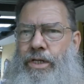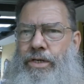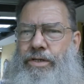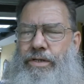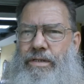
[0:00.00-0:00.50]

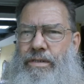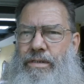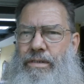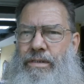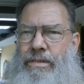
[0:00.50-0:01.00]
need it,
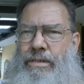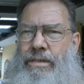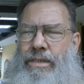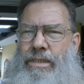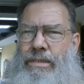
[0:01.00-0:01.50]

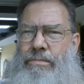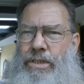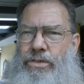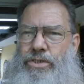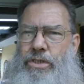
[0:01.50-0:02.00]

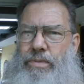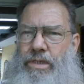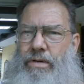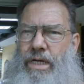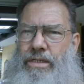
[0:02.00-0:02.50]
because it'd be
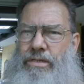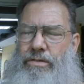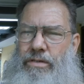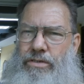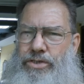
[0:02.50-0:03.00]
great to
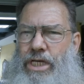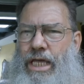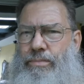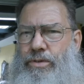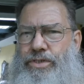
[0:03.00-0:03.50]
do little
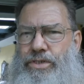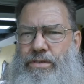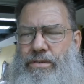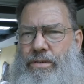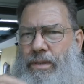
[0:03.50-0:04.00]
samples
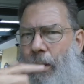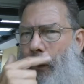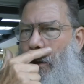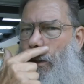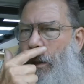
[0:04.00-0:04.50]

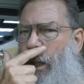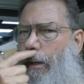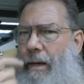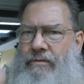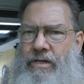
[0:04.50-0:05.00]
instead of
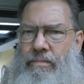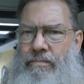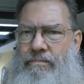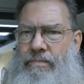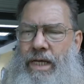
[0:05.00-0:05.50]
having to,
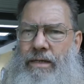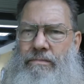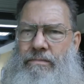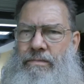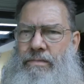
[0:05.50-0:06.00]
you know,
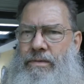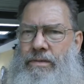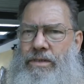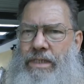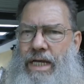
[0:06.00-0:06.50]

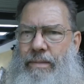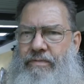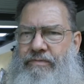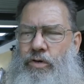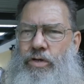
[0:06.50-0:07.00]
start up the
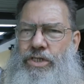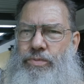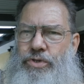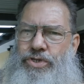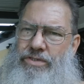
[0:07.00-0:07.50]

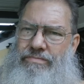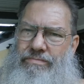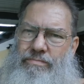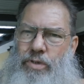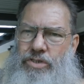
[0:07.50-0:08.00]
furnace, which
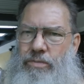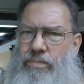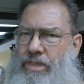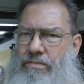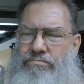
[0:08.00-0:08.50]

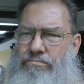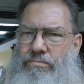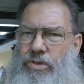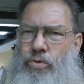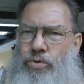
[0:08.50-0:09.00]
possibly
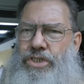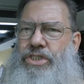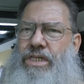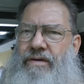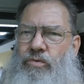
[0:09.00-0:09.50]
cooks this
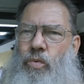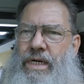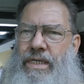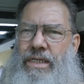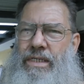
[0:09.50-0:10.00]
stuff
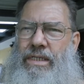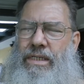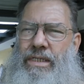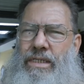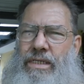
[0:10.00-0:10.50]
away
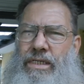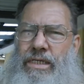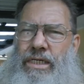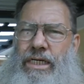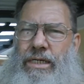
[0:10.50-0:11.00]

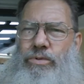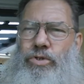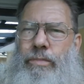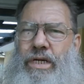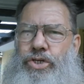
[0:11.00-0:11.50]
with
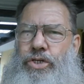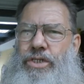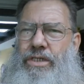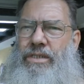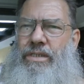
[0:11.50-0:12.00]
too much
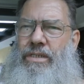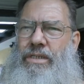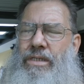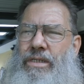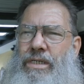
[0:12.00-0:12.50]
heat.
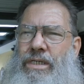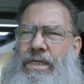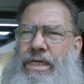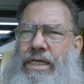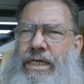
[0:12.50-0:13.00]

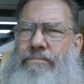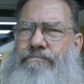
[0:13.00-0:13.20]
Yeah,